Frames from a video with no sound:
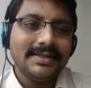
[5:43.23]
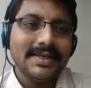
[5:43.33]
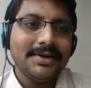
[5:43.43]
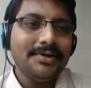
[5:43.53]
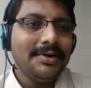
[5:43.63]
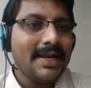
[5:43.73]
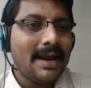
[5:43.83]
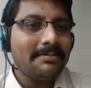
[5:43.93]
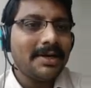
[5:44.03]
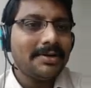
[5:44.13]
0,
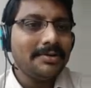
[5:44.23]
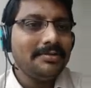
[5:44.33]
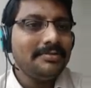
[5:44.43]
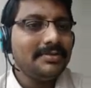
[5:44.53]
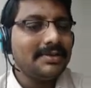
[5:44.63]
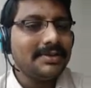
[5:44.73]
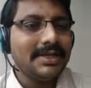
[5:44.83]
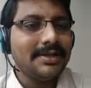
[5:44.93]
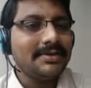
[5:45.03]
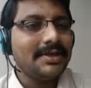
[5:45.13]
lambda 2,
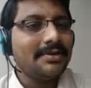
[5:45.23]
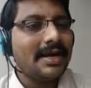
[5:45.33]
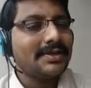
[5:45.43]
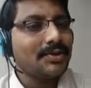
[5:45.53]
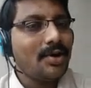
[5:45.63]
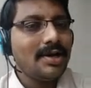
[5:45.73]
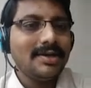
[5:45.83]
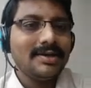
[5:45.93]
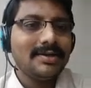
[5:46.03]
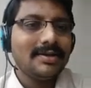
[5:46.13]
0, 0 and so
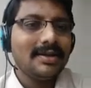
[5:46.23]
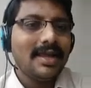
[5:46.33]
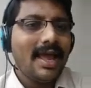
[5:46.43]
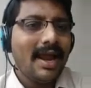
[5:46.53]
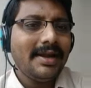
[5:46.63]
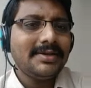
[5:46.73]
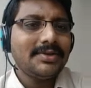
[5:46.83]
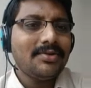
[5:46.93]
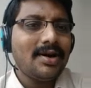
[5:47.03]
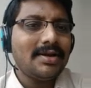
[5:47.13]

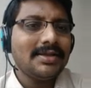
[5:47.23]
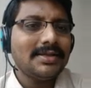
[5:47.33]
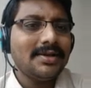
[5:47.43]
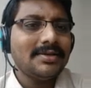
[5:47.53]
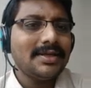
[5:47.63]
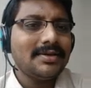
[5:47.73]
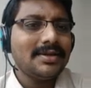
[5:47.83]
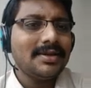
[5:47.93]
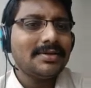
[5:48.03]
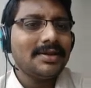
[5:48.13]
on, 0, 0,
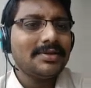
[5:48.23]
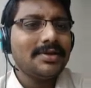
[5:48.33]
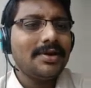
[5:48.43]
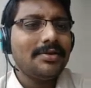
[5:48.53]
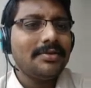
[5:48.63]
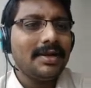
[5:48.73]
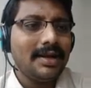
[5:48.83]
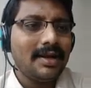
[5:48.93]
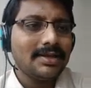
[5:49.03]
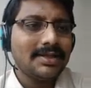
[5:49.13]
0, 0, 0,
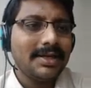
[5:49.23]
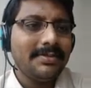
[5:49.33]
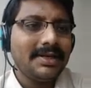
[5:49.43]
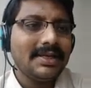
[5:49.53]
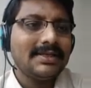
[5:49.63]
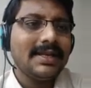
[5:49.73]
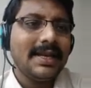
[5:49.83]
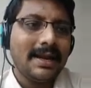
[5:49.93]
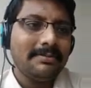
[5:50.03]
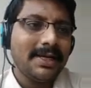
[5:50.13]
last element is
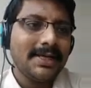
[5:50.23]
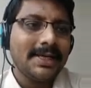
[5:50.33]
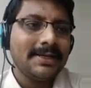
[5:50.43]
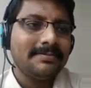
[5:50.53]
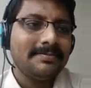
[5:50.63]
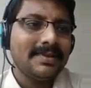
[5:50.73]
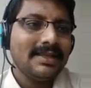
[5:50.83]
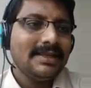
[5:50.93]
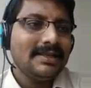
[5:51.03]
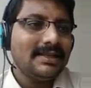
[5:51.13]
lambda n.
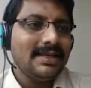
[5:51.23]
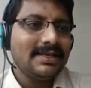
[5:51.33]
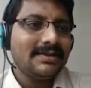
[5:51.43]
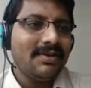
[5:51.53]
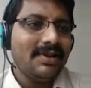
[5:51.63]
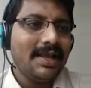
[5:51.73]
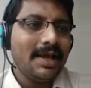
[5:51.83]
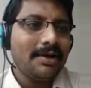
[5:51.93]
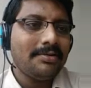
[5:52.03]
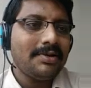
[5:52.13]
Thus we will
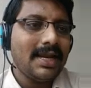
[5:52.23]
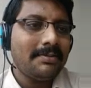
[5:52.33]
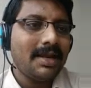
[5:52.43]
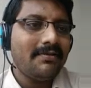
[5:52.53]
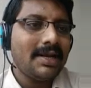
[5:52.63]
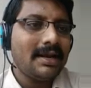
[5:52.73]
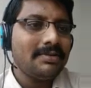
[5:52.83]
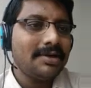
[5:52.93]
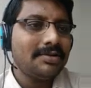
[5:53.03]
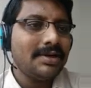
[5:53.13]
have lambda 1,
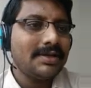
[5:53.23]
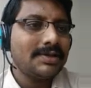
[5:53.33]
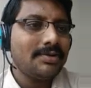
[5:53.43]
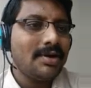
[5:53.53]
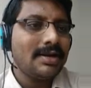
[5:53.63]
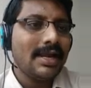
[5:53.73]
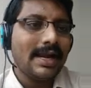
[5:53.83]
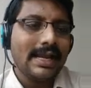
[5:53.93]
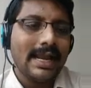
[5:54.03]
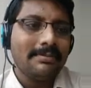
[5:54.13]
lambda 2 and so on,
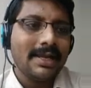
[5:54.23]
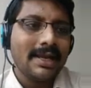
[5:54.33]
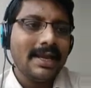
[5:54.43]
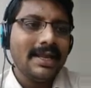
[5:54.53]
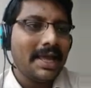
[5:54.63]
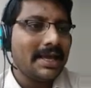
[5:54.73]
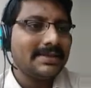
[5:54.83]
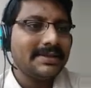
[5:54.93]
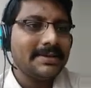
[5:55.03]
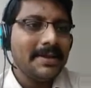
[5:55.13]
lambda n
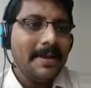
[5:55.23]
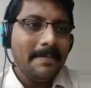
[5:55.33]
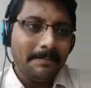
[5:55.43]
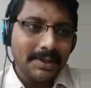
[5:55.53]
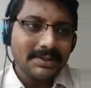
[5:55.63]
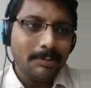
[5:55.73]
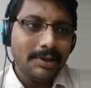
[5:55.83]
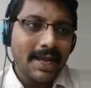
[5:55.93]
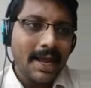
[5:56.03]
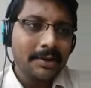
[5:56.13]
as
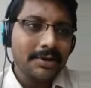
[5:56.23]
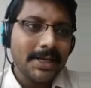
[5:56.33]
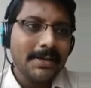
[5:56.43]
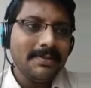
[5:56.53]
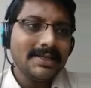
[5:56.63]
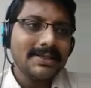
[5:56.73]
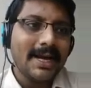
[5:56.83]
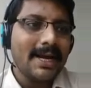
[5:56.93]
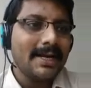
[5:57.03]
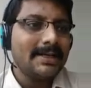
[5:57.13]
principal diagonal elements,
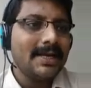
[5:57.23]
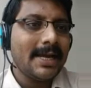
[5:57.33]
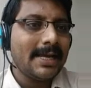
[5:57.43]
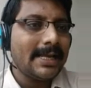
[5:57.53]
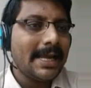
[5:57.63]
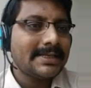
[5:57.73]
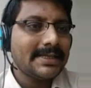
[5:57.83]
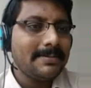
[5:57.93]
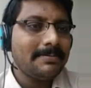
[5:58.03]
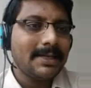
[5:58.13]
and
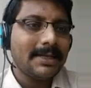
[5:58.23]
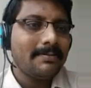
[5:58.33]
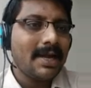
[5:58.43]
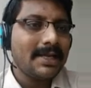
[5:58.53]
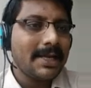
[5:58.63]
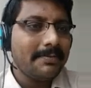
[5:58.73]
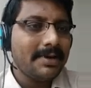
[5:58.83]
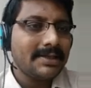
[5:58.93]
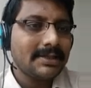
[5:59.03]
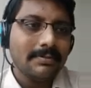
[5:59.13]
except remaining
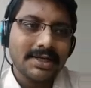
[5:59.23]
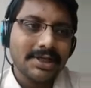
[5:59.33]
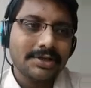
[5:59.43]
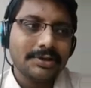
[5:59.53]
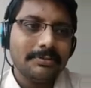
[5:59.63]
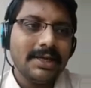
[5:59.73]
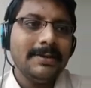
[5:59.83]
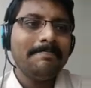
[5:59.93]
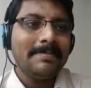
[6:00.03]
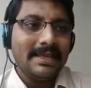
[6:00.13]
elements must and should
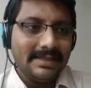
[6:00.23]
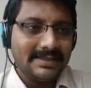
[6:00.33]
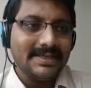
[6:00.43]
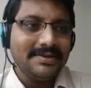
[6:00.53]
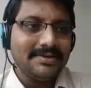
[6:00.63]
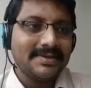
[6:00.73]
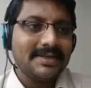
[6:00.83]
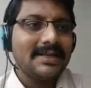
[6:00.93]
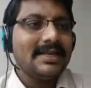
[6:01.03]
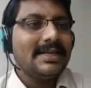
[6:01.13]
be
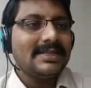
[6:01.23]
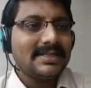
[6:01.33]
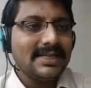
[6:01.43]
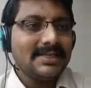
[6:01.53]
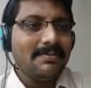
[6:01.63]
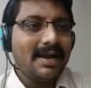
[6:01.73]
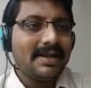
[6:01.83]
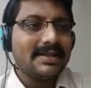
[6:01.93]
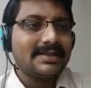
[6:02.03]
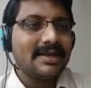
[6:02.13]
zeros. Such
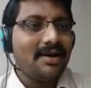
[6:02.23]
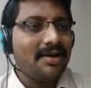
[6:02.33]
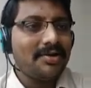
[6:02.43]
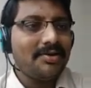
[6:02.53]
matrix are